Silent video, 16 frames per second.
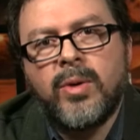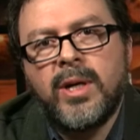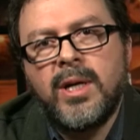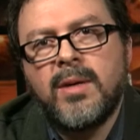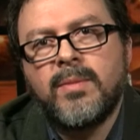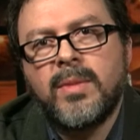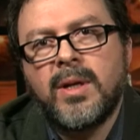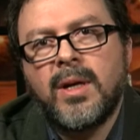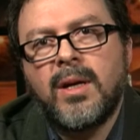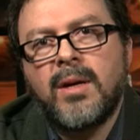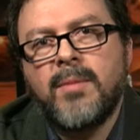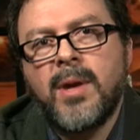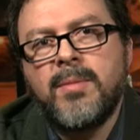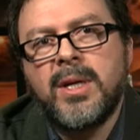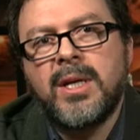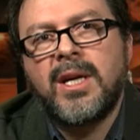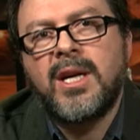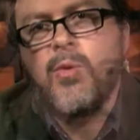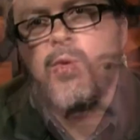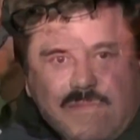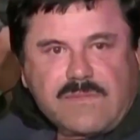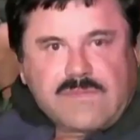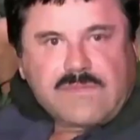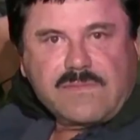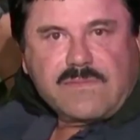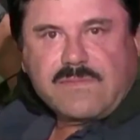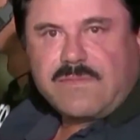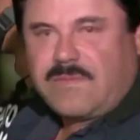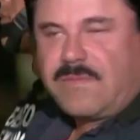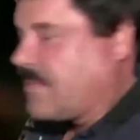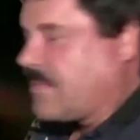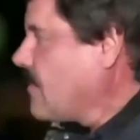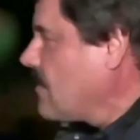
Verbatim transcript: him. I mean, he was thinking in the big